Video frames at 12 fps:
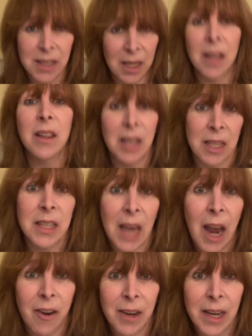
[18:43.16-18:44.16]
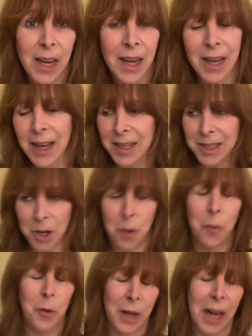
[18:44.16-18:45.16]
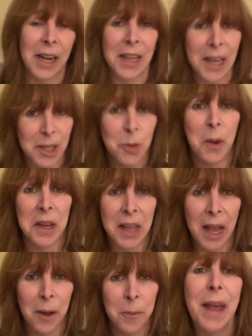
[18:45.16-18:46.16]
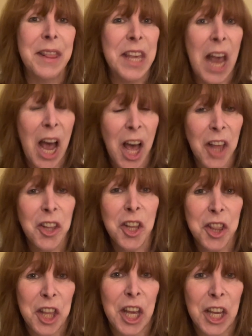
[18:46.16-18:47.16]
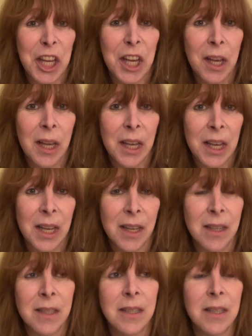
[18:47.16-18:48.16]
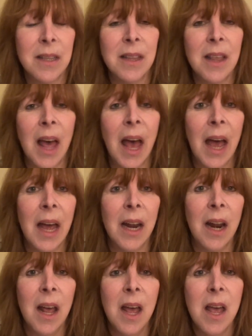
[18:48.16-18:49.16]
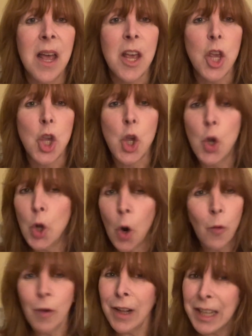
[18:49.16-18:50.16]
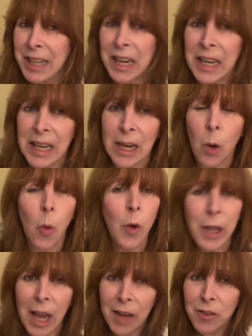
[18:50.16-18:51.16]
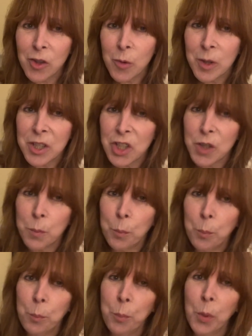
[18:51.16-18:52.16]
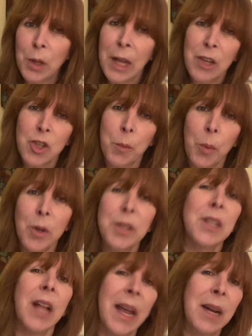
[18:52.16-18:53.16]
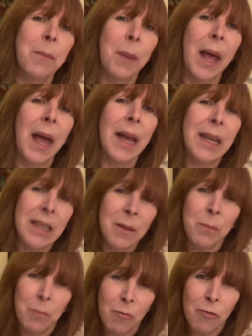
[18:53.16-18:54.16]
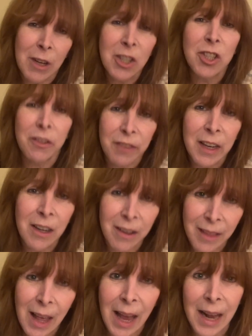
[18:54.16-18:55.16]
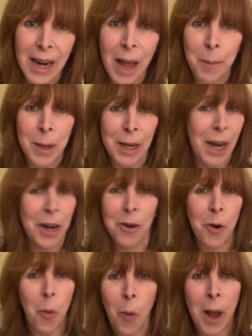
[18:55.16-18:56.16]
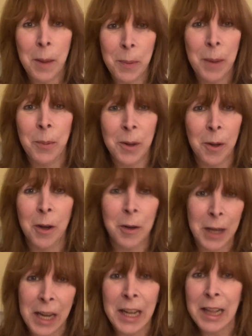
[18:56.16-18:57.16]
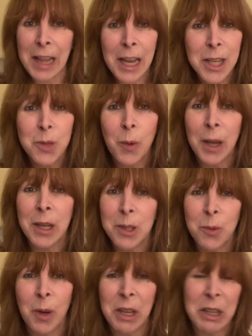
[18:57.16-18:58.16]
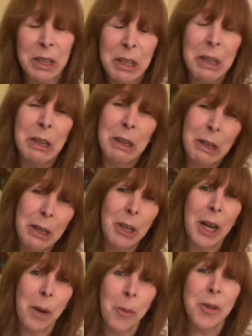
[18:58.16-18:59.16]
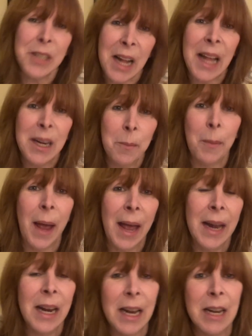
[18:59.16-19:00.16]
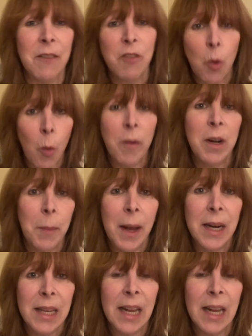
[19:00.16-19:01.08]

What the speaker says: it's another thing to carry. So we got a leg swing now. The other thing is that you don't really need it. All you have to do is just pull out your personal item bag and rest your feet on that. I mean, I don't know why people are getting leg swings when you got a personal item bag. And if you're worried about it